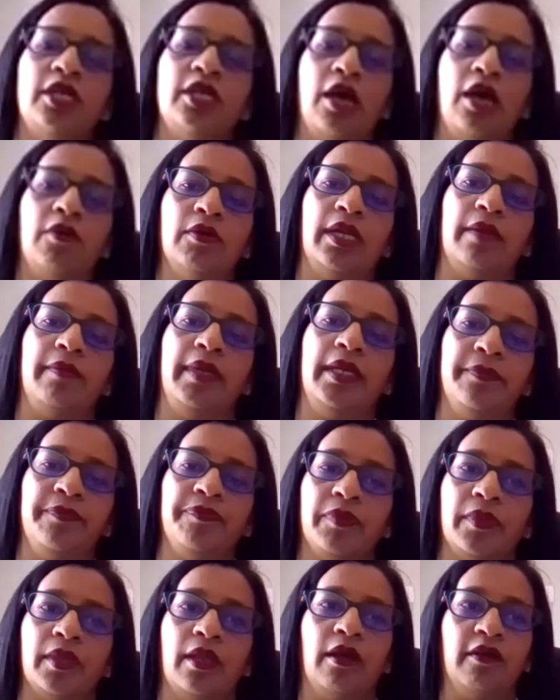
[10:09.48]
I mean,
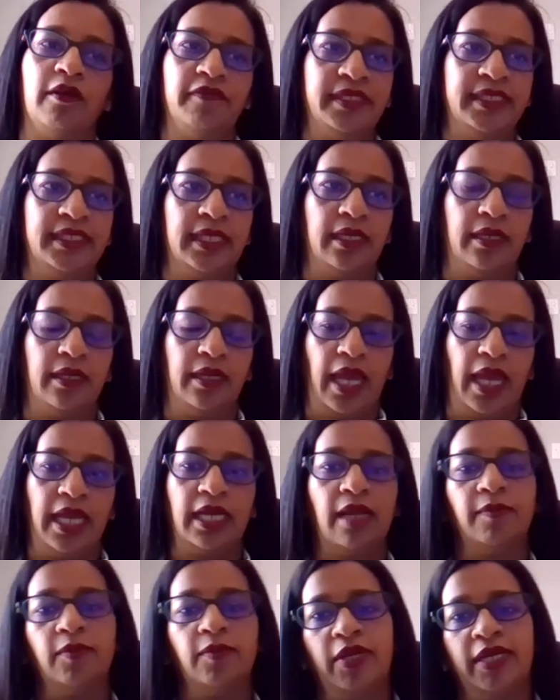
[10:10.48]
obviously
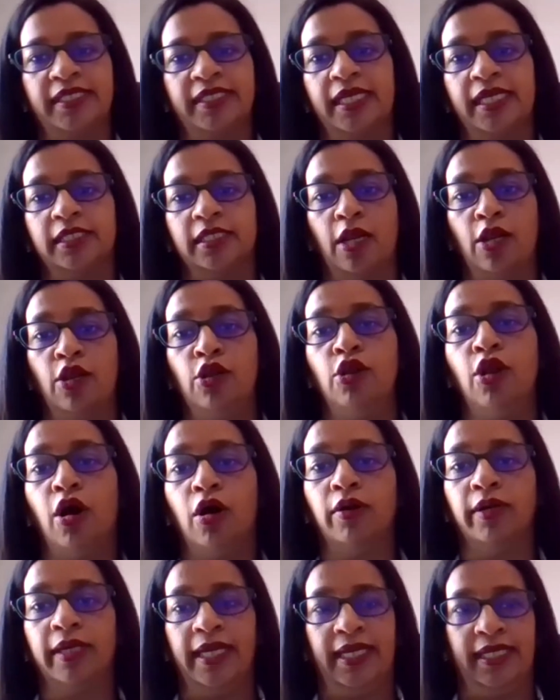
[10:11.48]
AWS has a
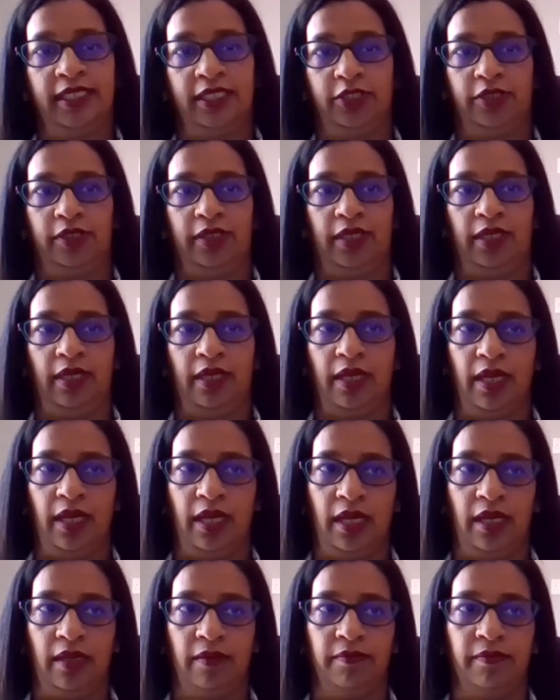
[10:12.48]
long history
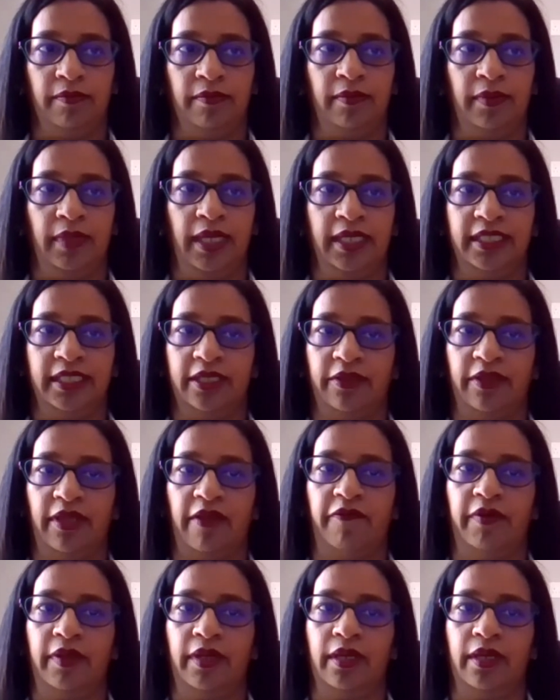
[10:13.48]
in South
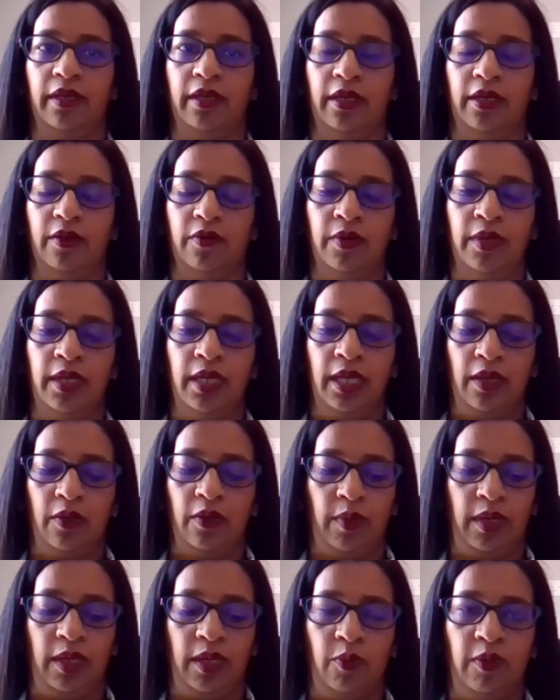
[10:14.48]
Africa. You know,
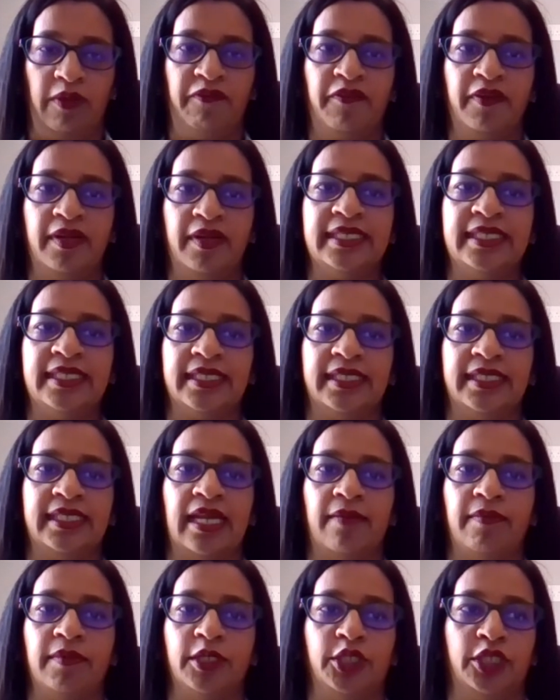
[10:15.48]
we first
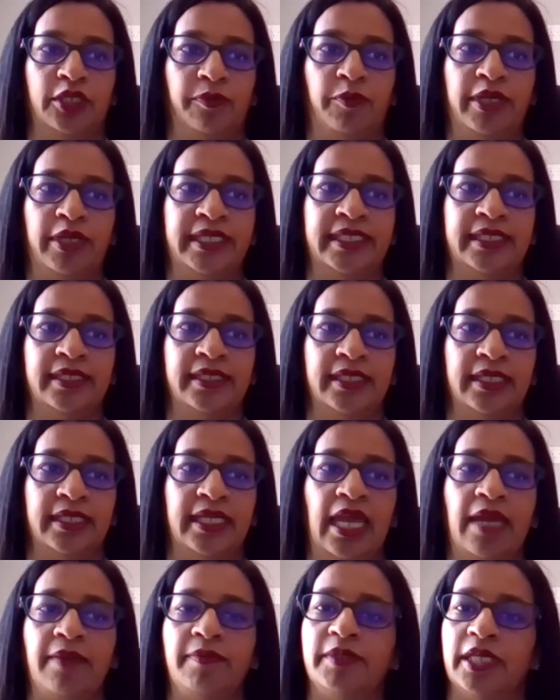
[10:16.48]
established a presence in
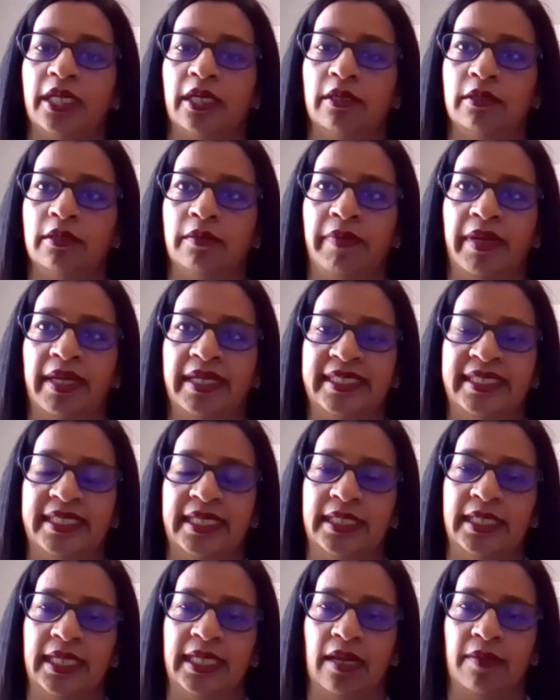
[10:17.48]
Cape Town by
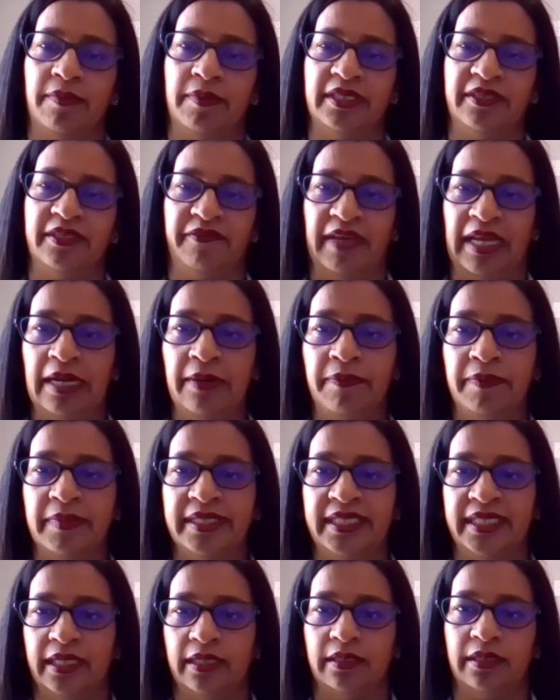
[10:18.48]
setting up a
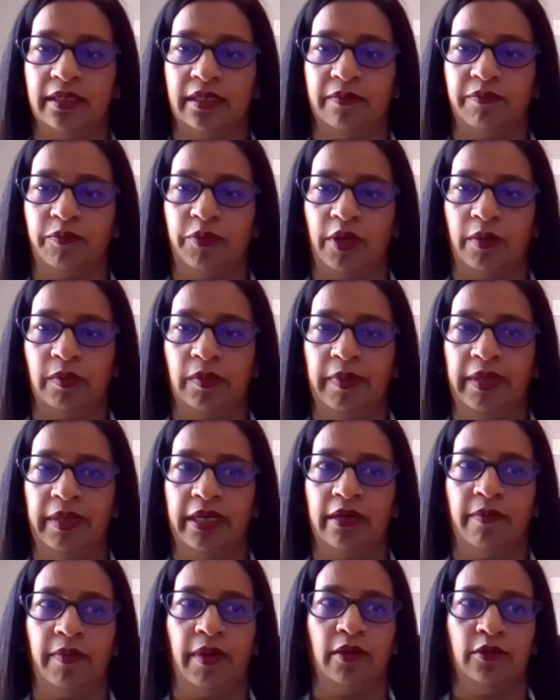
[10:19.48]
development center, probably in
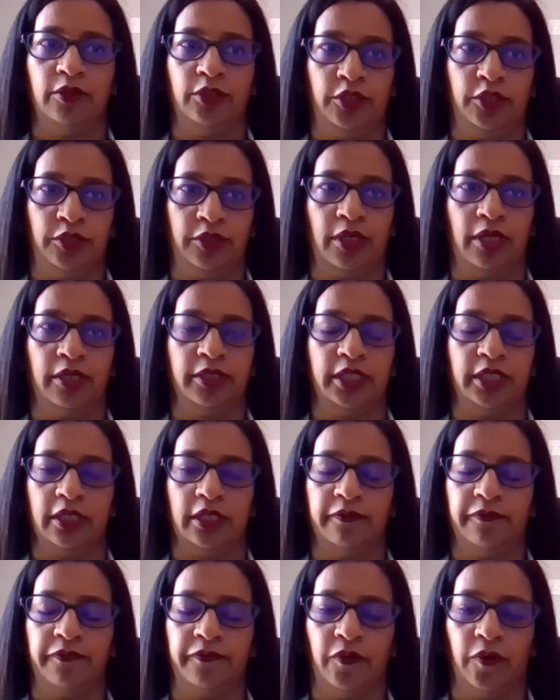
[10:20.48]
about
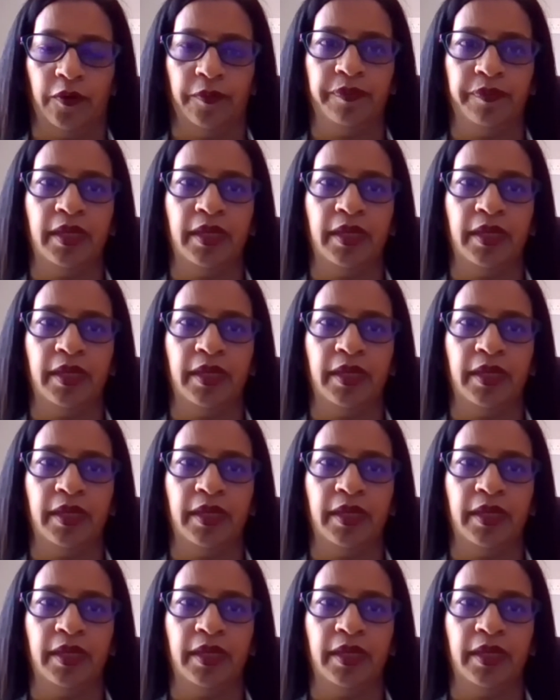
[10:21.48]
2004.